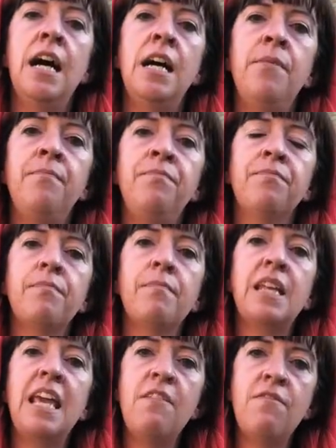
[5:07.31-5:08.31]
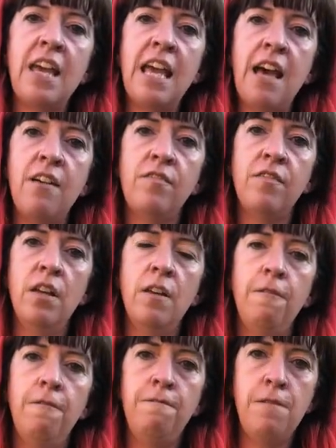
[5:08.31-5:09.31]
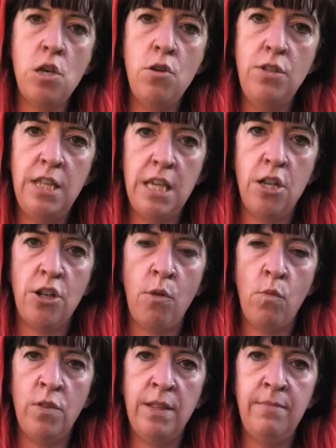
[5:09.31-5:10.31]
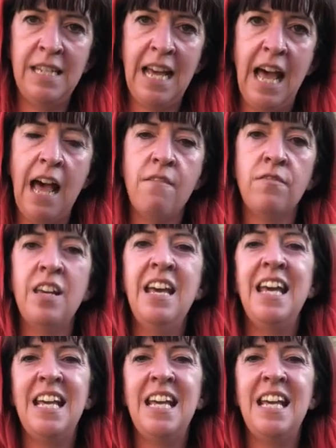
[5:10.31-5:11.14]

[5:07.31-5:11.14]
If they have food that you don't want them to have,